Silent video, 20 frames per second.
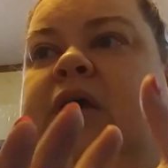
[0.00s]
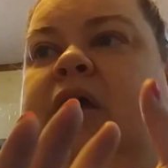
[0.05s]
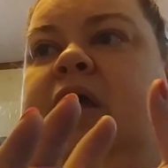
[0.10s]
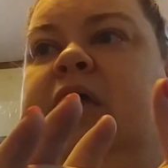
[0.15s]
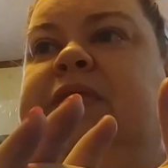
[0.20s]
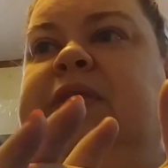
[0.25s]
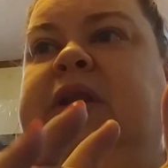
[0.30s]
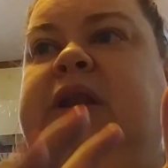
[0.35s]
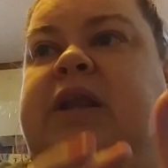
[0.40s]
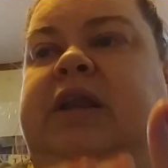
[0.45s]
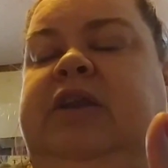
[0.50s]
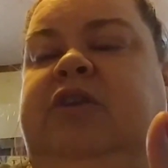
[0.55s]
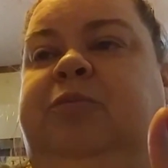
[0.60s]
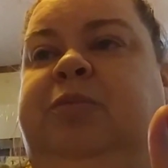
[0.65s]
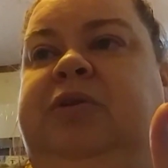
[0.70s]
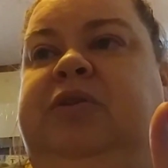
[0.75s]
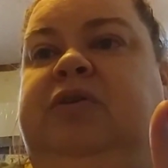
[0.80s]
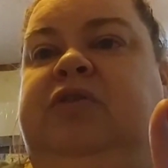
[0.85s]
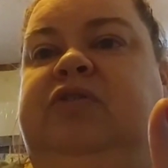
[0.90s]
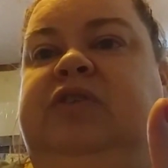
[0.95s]
And then I need to
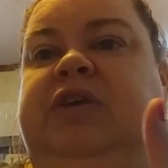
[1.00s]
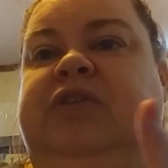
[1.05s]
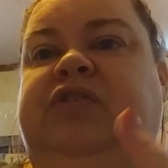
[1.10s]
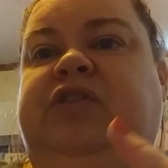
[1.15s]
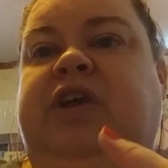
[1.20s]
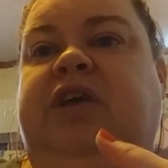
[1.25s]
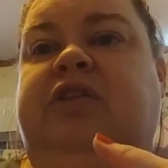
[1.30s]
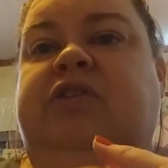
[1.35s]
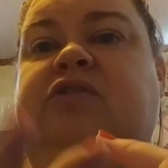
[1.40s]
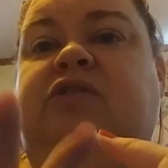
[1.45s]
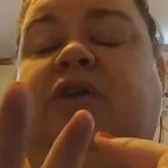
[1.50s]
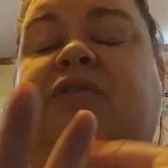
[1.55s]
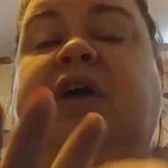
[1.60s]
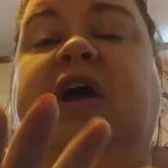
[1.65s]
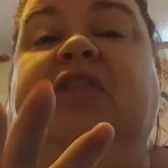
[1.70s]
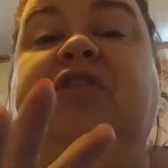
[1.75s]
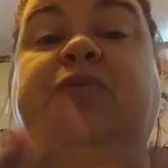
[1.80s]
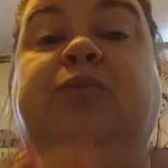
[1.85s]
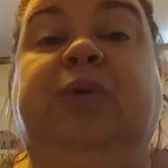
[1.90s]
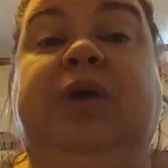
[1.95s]
put those gifts together. So I've
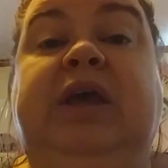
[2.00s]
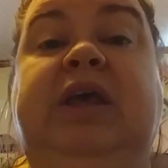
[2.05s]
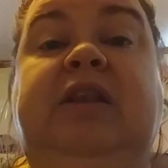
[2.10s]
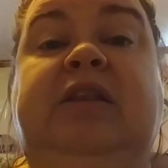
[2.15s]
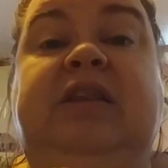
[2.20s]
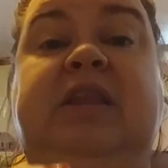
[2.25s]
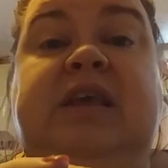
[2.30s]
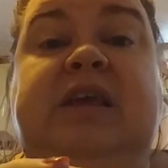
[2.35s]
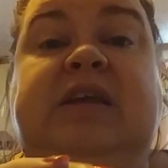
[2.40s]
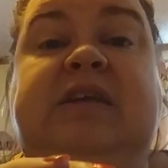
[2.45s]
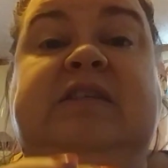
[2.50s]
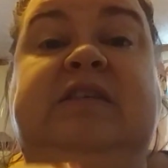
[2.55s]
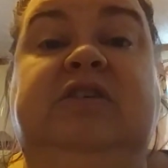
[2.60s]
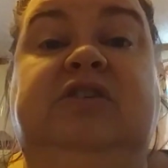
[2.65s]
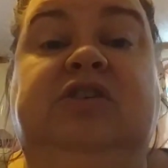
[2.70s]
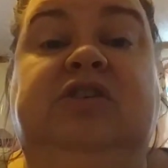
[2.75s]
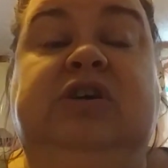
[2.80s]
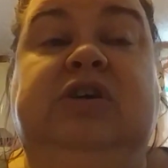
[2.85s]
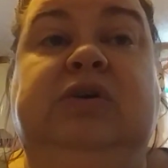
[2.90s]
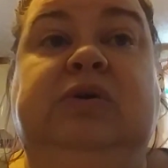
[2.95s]
got three things to
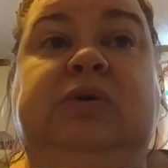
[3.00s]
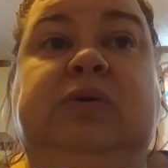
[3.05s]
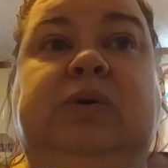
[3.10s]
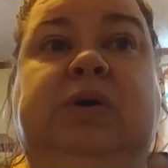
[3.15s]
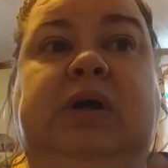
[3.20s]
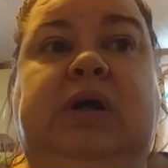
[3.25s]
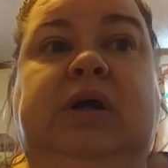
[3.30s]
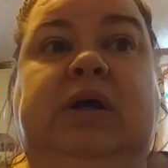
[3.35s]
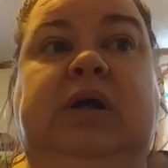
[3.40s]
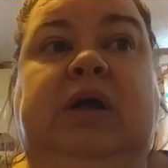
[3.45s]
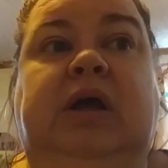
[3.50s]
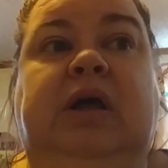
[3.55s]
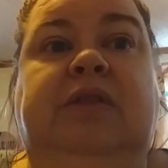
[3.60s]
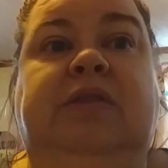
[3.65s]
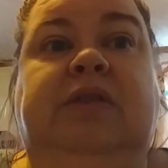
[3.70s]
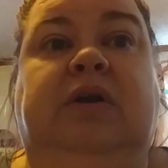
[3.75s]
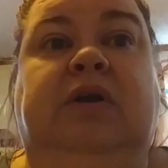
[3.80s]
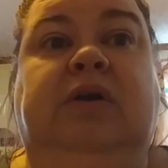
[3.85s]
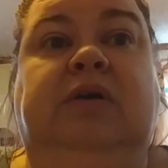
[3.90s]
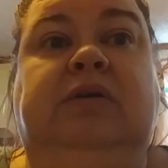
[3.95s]
do
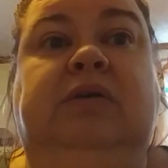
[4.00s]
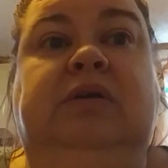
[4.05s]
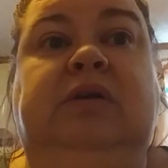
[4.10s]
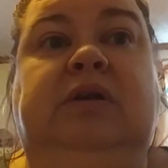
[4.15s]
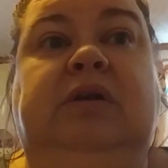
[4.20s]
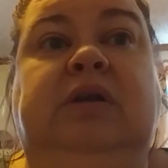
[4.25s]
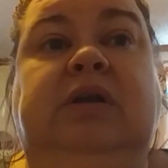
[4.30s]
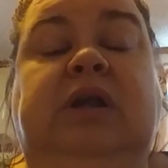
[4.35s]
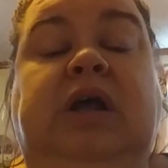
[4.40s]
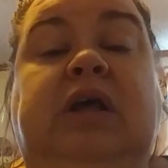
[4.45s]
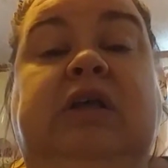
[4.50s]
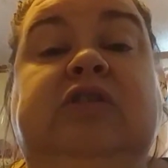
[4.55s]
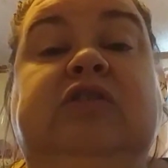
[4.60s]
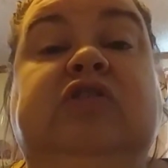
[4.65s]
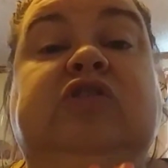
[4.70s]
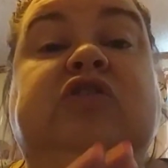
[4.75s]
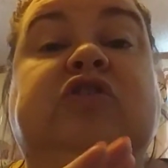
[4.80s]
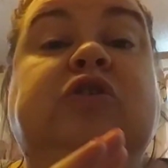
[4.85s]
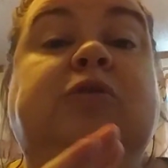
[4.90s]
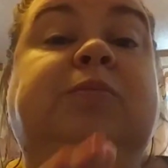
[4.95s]
that are not
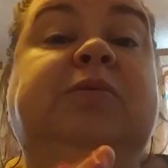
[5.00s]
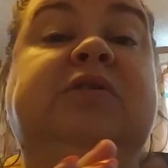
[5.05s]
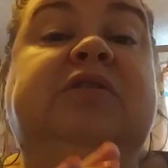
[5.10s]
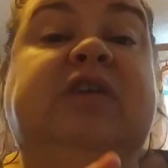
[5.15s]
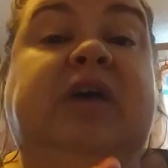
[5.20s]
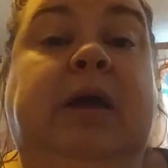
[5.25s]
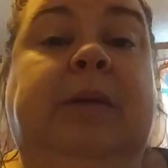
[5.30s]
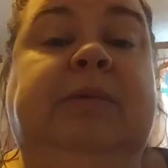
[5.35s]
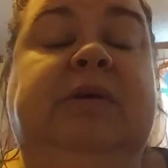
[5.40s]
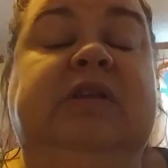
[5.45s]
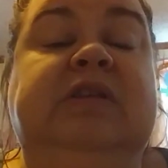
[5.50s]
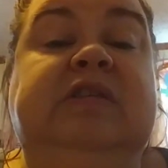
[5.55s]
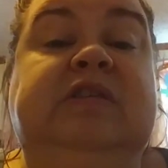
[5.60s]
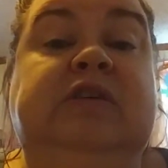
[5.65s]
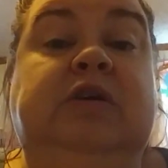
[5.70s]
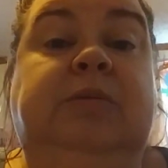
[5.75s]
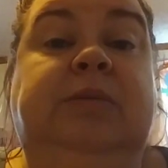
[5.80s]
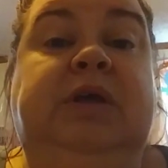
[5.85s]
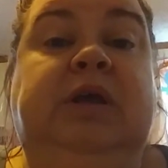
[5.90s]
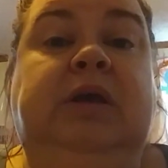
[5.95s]
super time
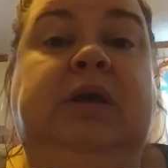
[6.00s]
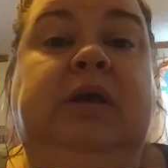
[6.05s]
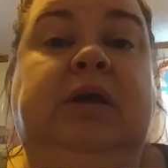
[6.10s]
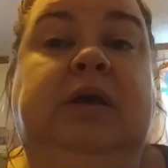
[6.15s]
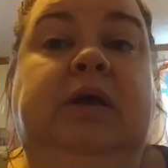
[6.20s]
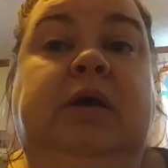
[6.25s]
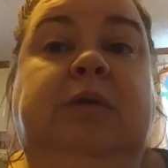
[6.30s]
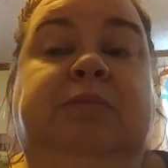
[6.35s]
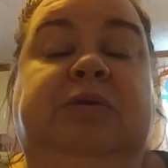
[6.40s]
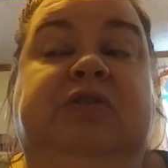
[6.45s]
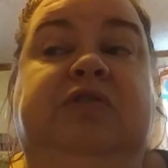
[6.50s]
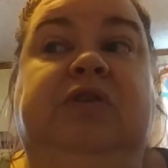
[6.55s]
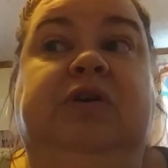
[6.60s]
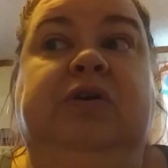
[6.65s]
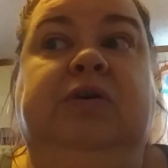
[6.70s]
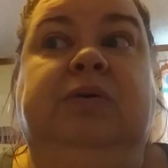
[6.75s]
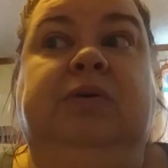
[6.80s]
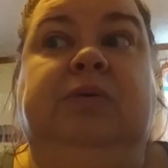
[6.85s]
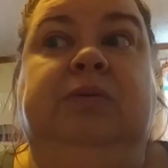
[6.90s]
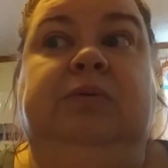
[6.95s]
consuming, but
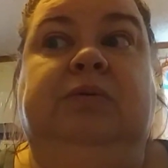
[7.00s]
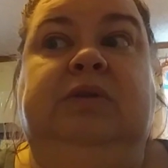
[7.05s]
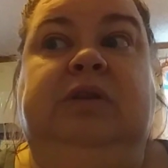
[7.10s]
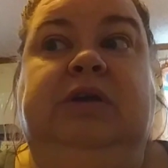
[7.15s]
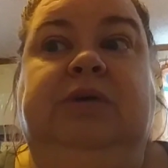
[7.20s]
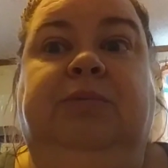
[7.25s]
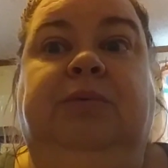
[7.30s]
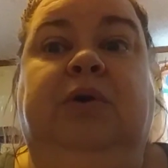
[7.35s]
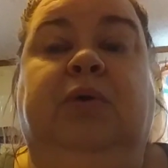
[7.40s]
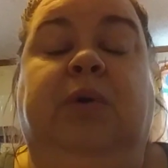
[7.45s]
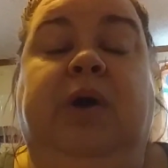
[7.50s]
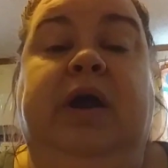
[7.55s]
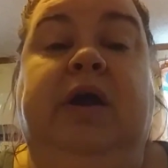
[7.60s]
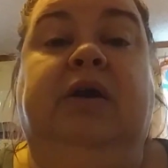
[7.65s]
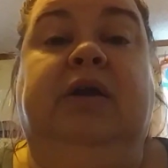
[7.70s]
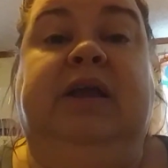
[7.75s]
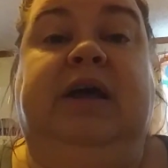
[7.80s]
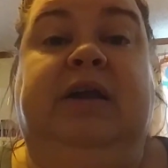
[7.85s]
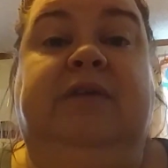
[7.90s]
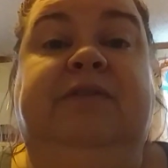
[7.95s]
they're they require
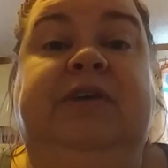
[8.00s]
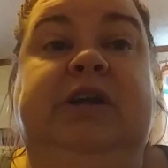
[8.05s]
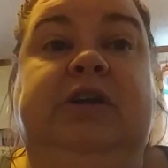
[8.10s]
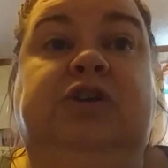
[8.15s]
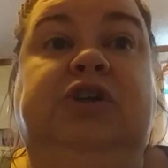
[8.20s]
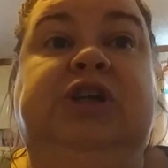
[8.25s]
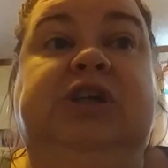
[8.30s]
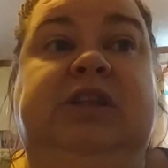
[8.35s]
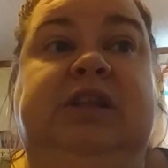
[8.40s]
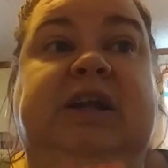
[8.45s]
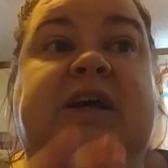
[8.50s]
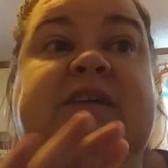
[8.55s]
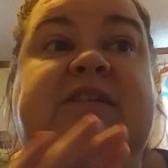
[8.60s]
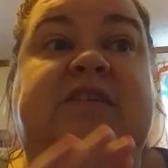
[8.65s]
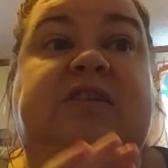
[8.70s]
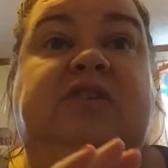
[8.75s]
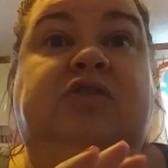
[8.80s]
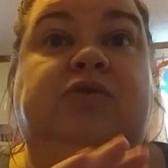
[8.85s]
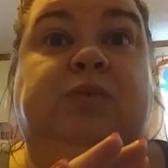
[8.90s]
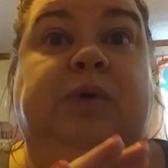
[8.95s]
a lot of energy that I
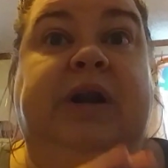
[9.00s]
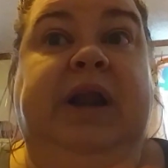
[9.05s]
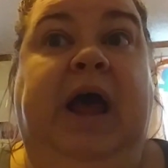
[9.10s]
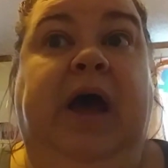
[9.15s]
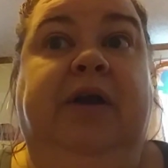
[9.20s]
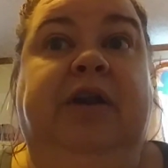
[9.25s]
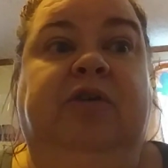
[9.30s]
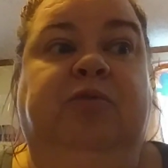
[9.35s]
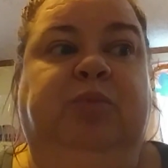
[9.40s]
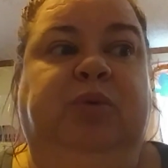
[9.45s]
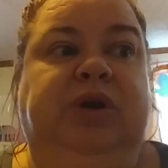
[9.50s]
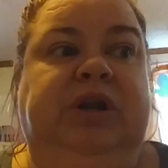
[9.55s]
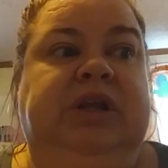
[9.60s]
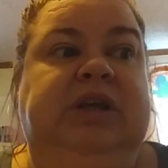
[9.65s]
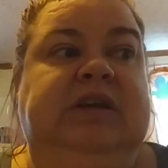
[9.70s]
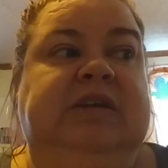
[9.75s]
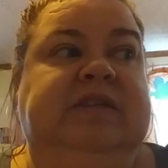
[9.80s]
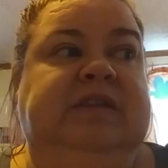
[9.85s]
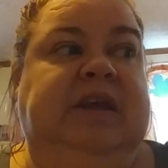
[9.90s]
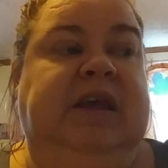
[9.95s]
tend to run out of pretty
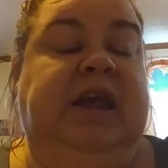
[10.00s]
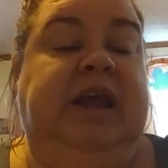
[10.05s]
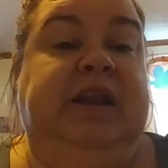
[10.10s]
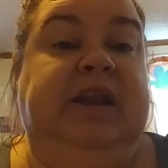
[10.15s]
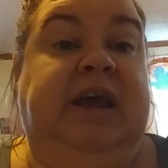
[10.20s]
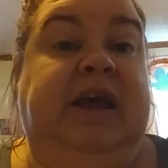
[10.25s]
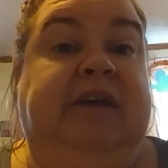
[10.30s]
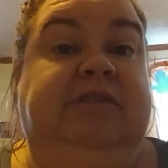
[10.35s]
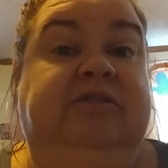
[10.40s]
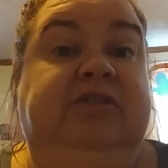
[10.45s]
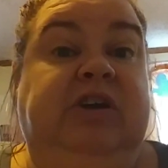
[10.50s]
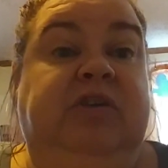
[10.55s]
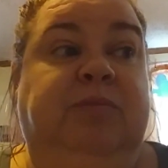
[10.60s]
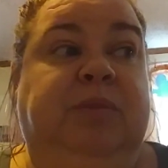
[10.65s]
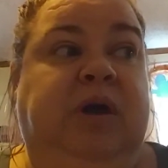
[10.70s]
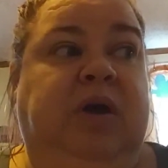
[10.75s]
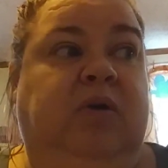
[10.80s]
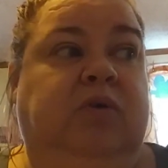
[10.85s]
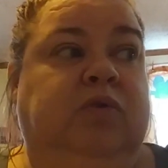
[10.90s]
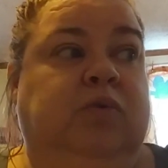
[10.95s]
easy. And I have to drive
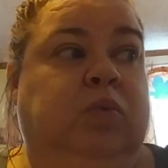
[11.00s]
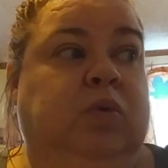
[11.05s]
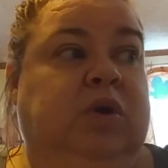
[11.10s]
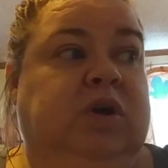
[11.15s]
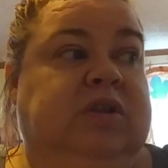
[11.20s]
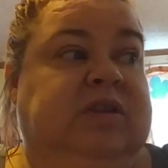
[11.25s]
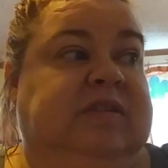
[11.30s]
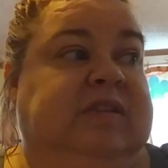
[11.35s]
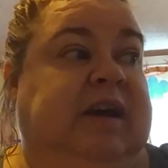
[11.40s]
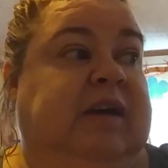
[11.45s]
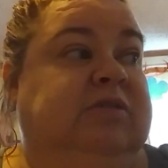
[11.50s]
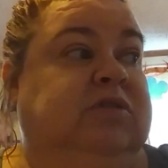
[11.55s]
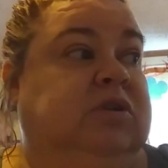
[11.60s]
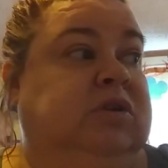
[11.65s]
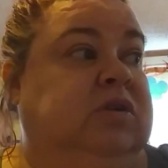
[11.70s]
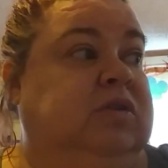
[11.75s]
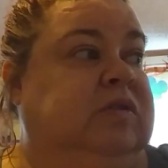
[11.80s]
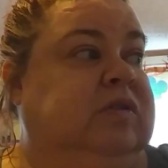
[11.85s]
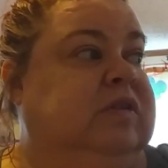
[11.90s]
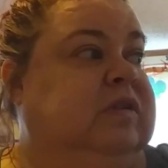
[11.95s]
Michael to work this
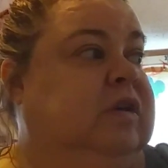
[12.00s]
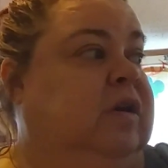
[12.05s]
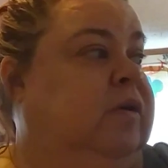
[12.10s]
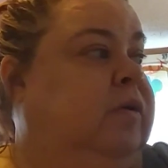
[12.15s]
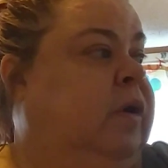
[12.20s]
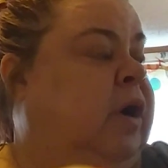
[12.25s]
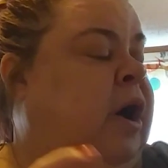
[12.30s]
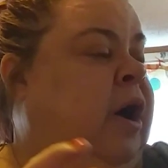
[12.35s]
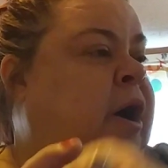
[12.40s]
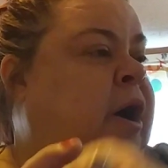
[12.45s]
afternoon, so